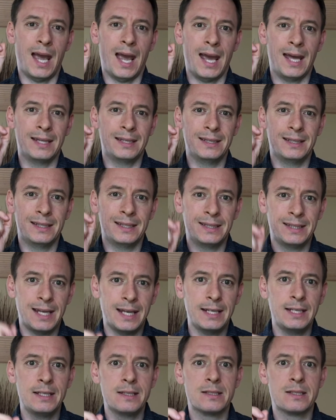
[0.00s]
And
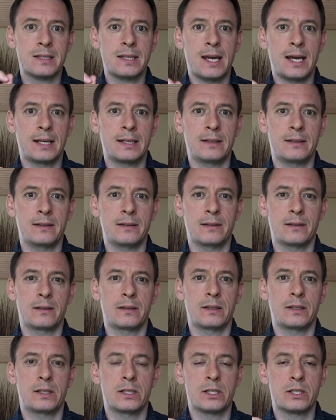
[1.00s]
that is that
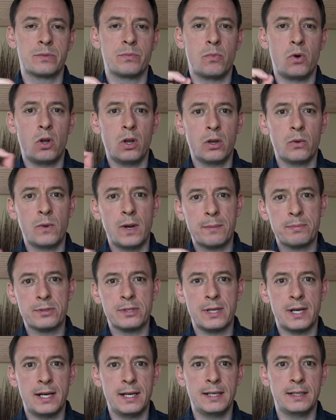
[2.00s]
smaller
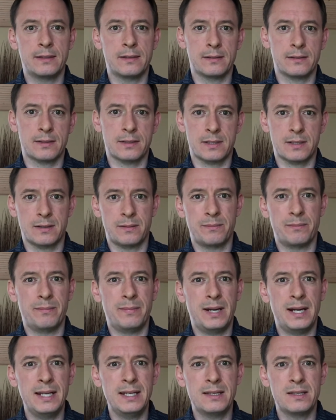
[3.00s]
websites
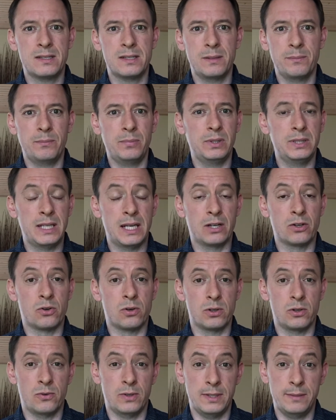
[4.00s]
might simply
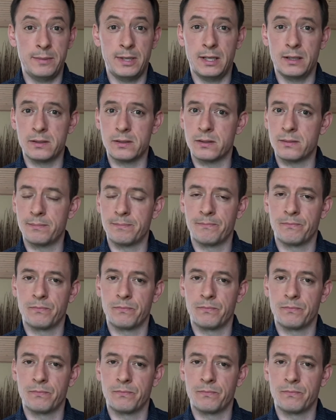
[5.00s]
ignore your emails.